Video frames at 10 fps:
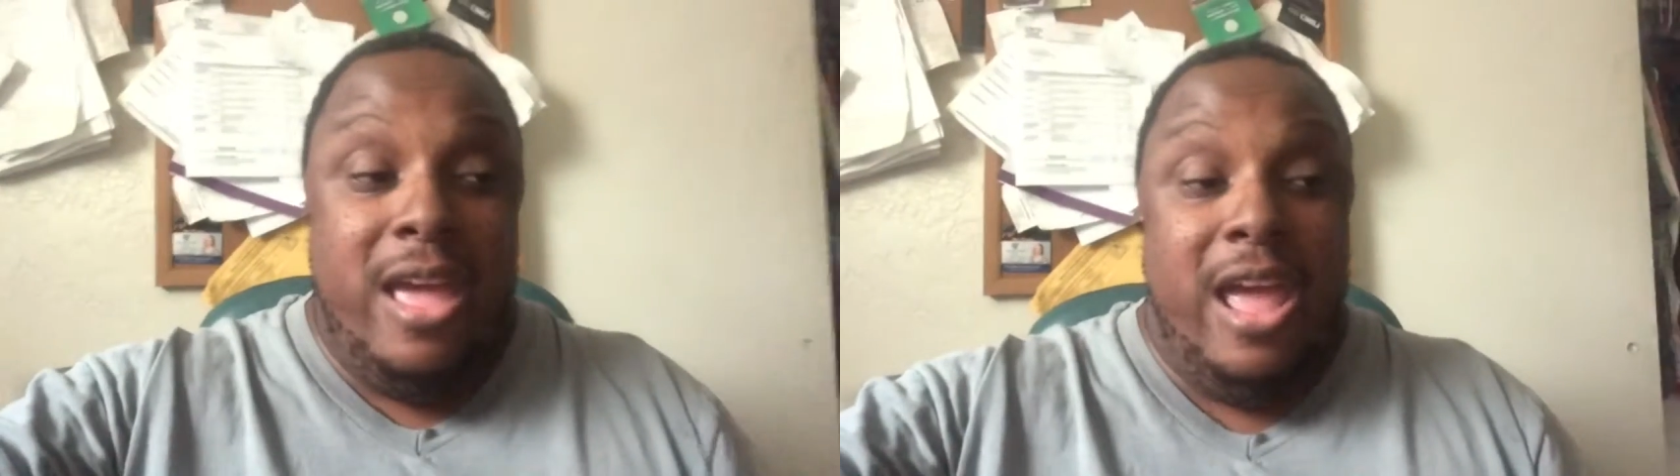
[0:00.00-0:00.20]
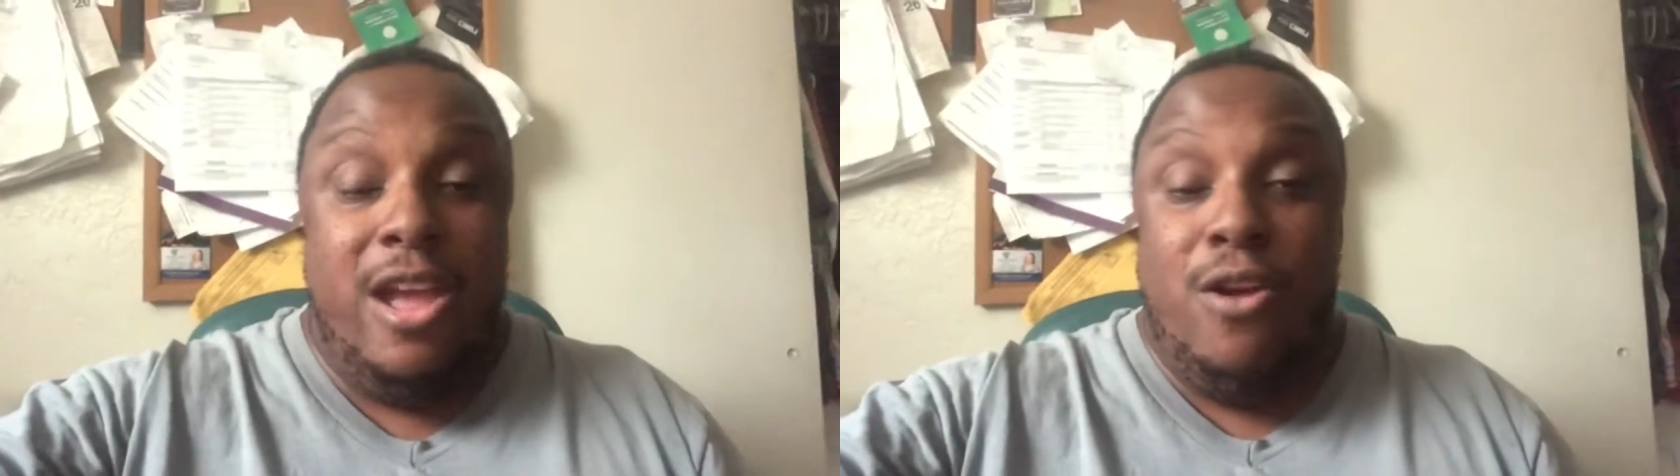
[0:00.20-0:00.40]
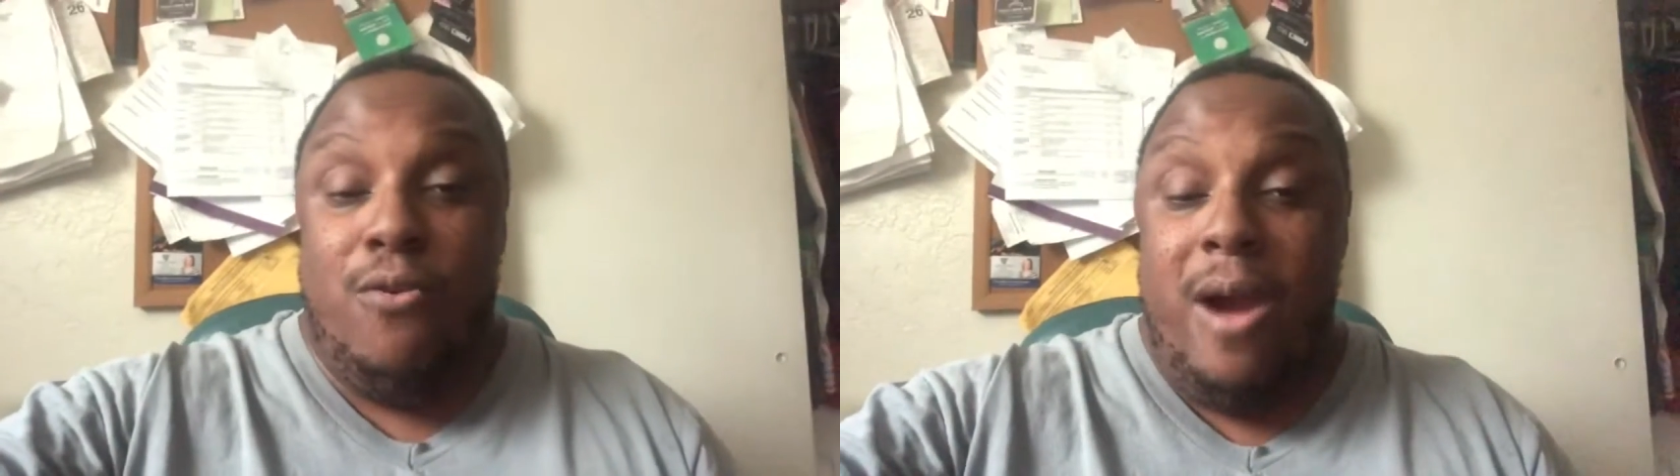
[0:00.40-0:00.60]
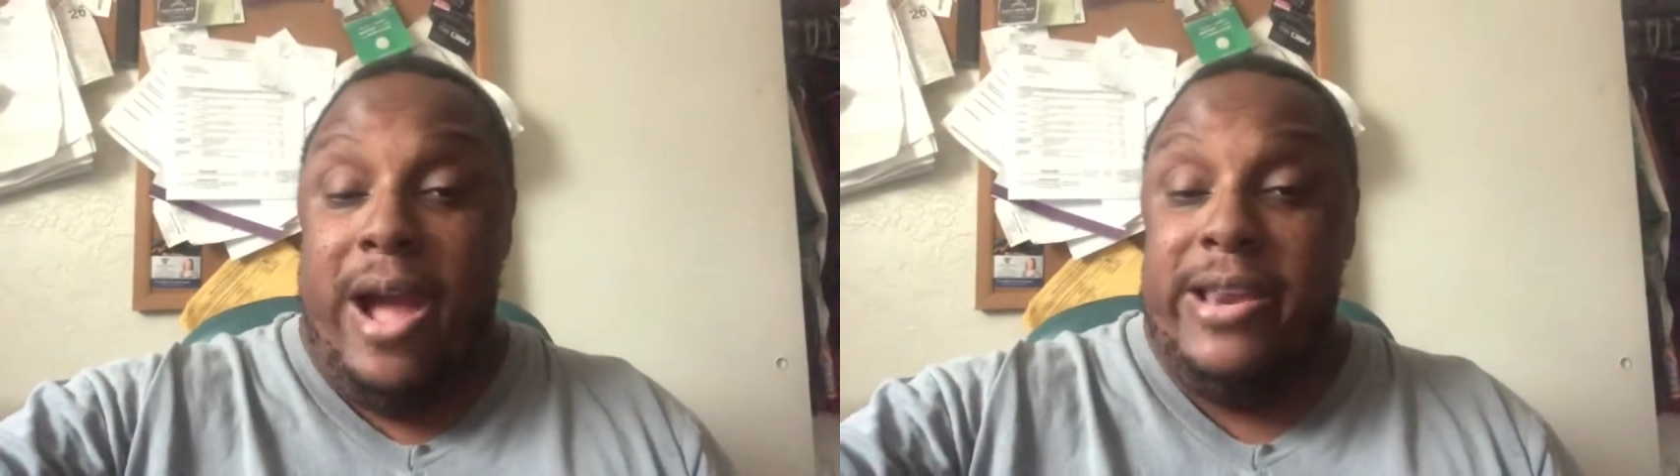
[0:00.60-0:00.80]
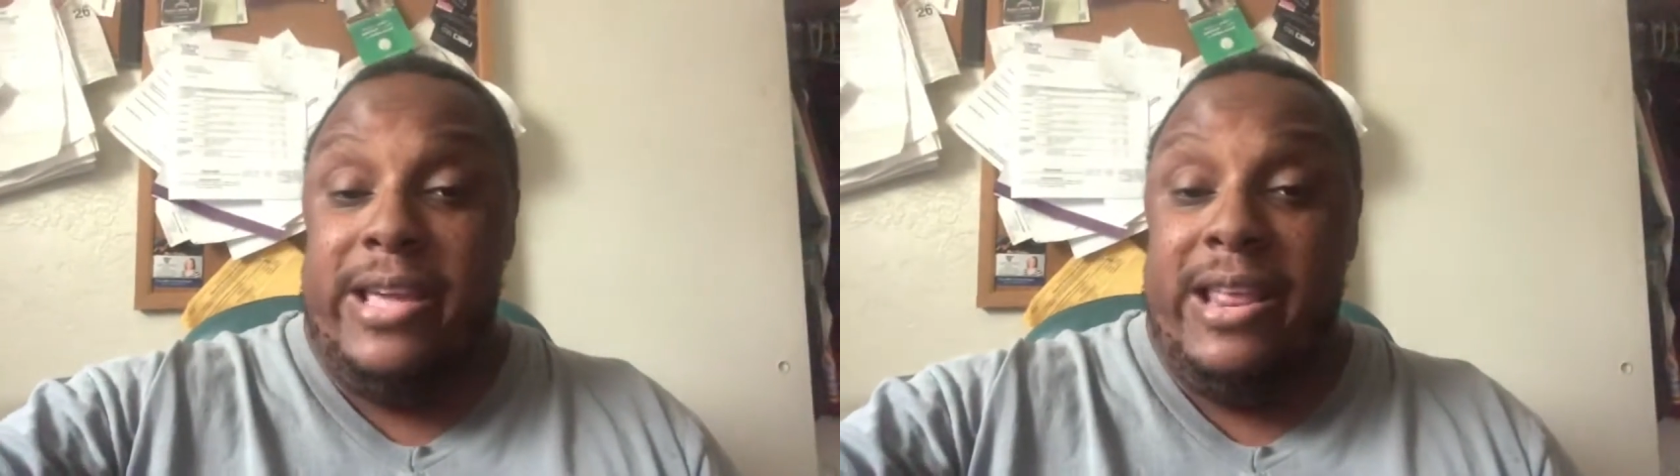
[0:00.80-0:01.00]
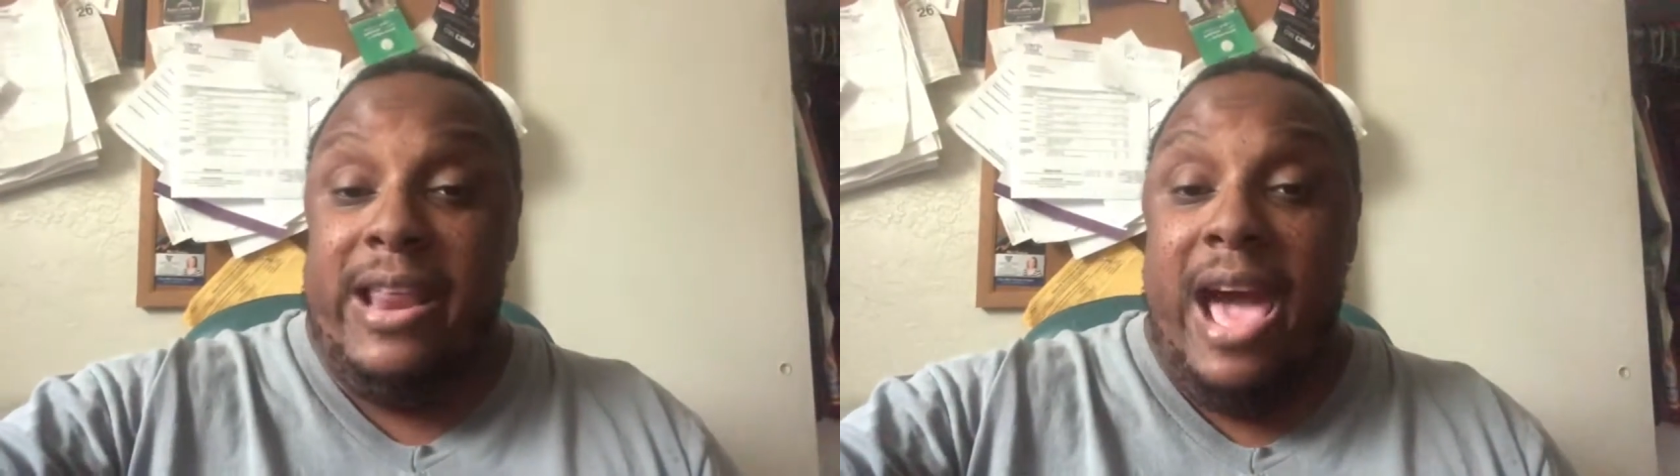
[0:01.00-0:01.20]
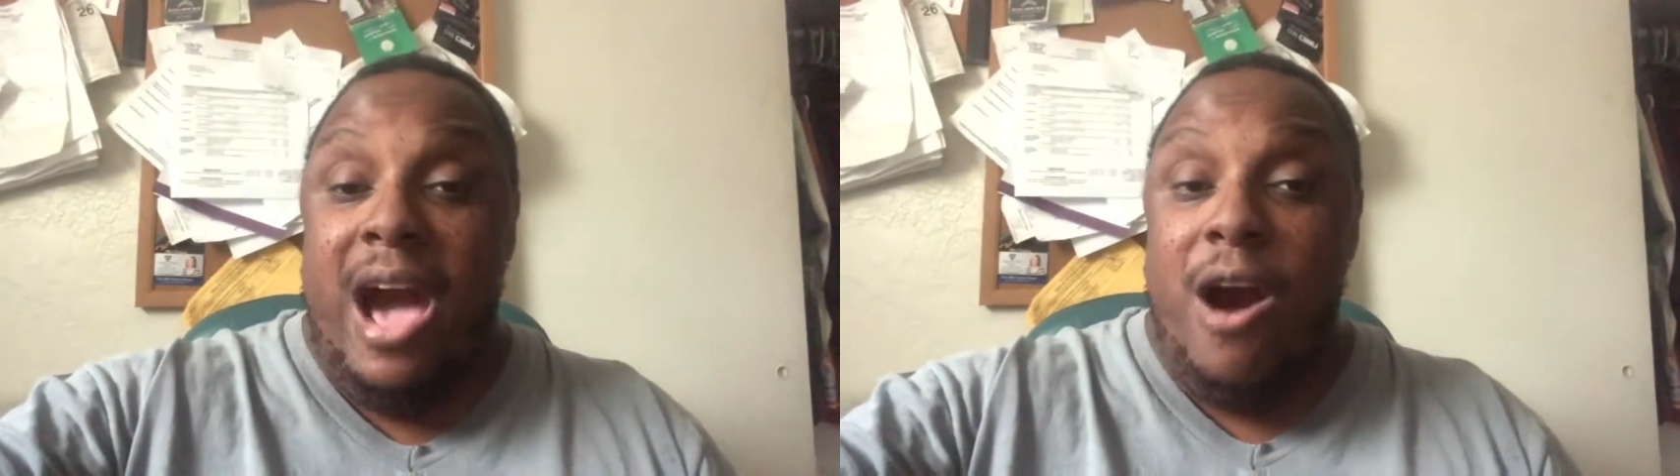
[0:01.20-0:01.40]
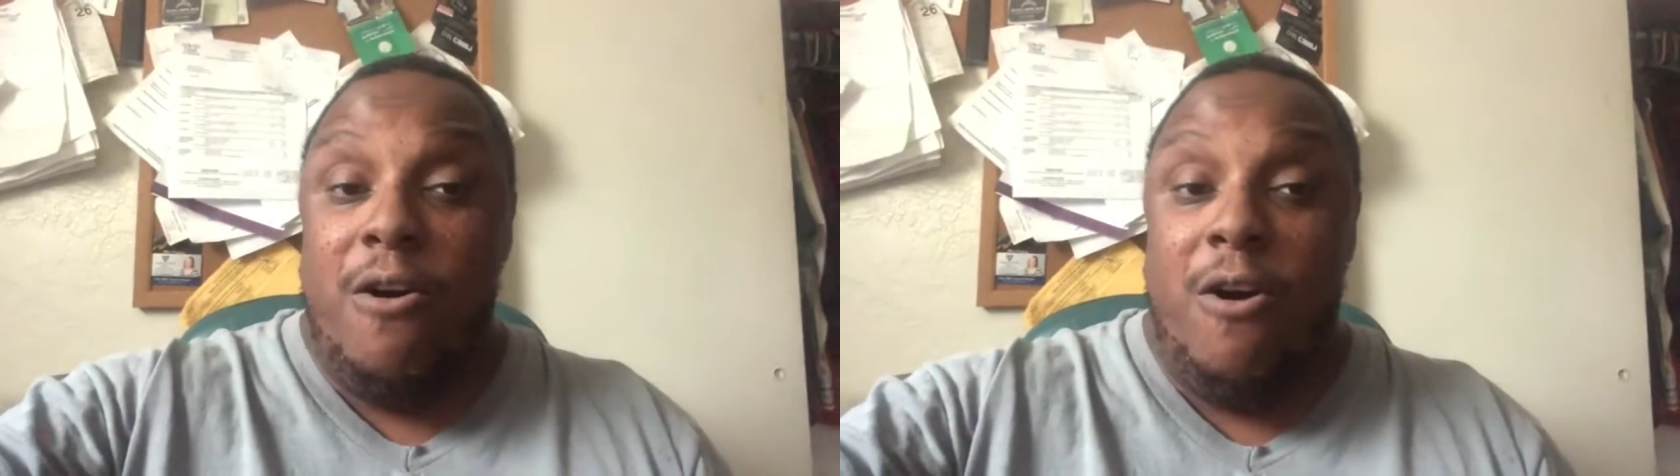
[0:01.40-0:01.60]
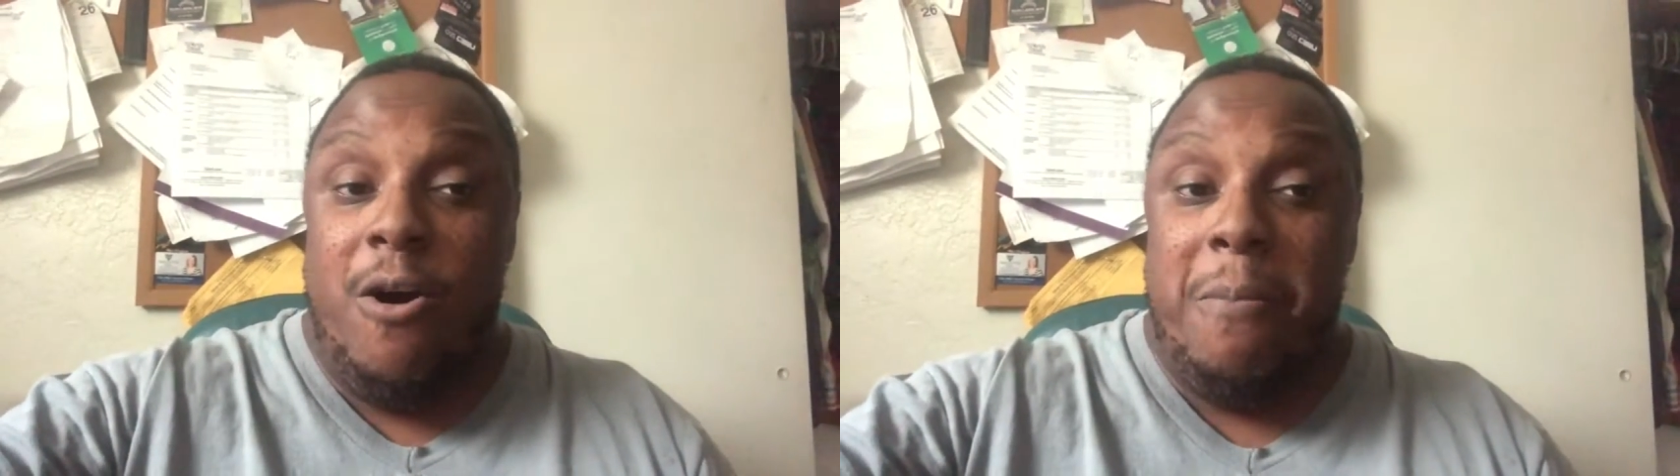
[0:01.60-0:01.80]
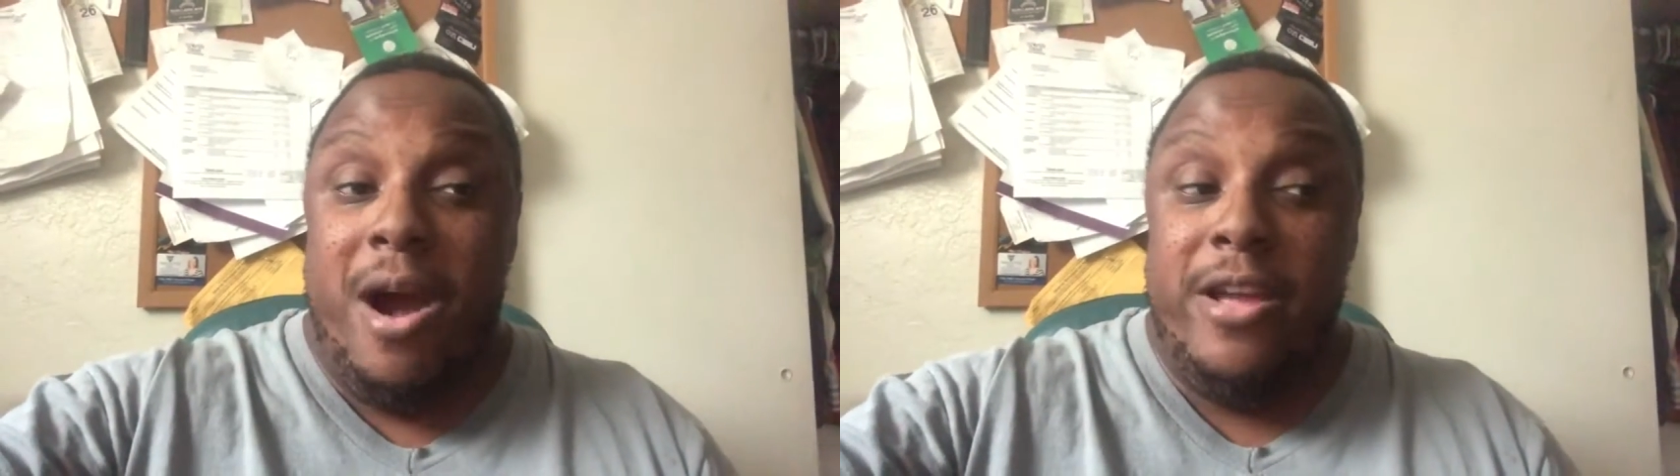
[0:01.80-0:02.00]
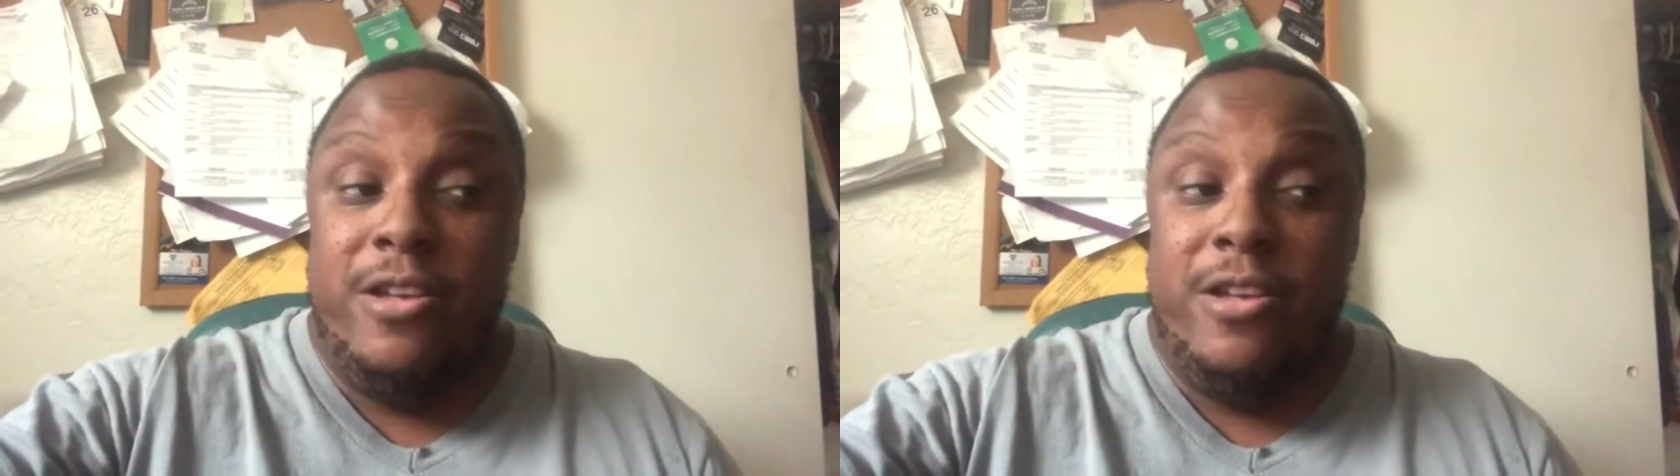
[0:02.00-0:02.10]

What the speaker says: and grinded it out on my